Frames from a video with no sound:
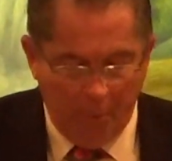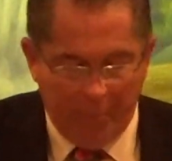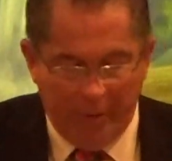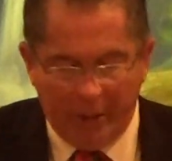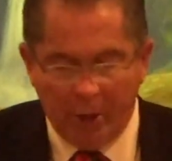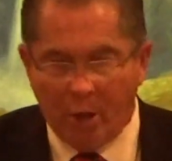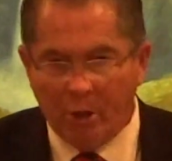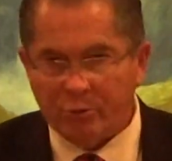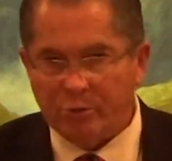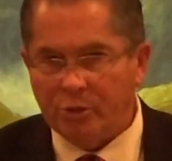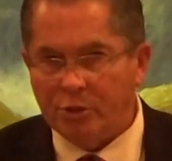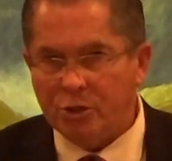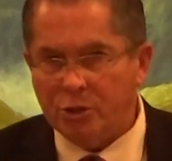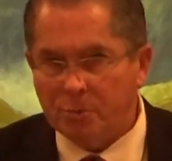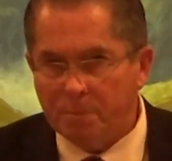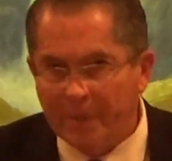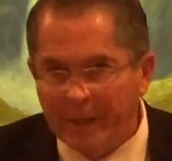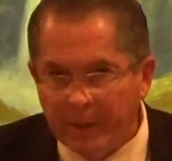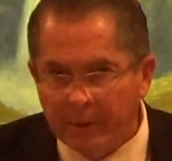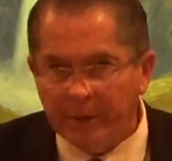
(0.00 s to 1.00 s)
because the
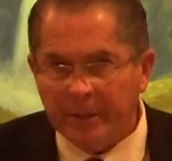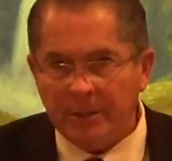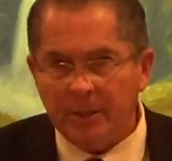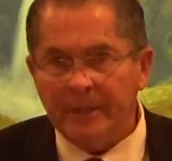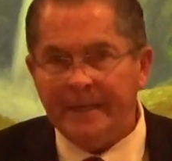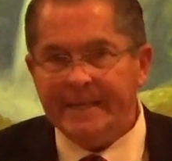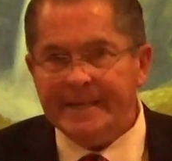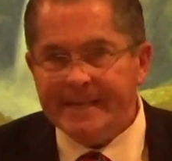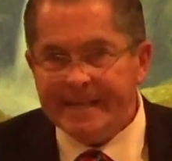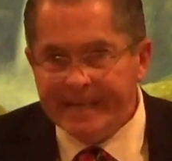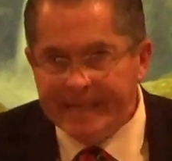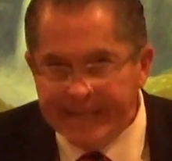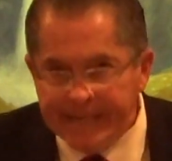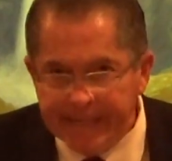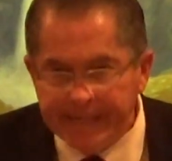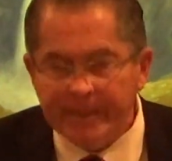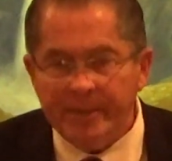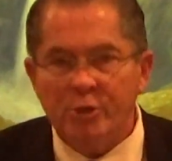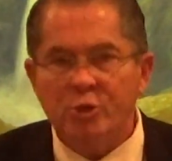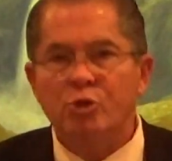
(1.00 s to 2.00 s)
Spirit
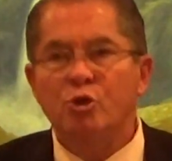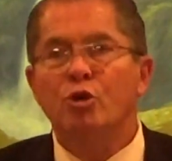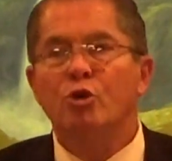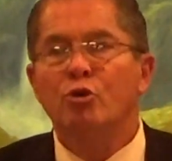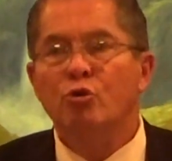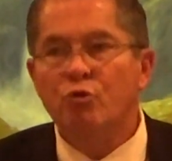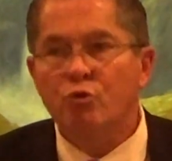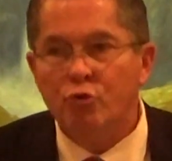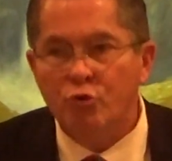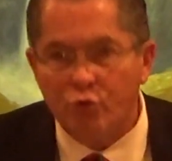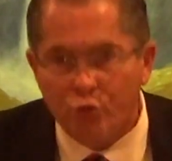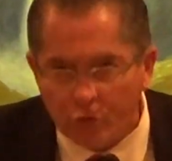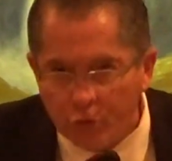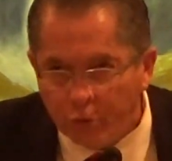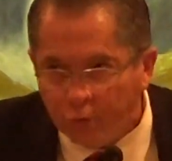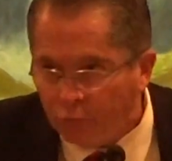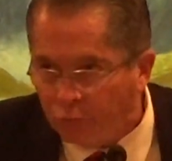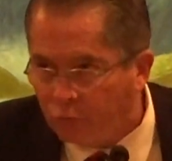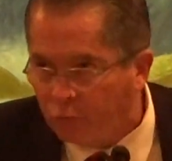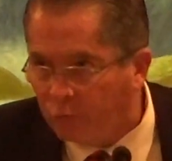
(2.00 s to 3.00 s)
is
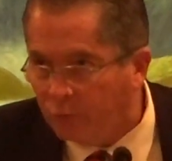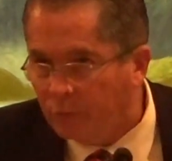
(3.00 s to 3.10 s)
truth.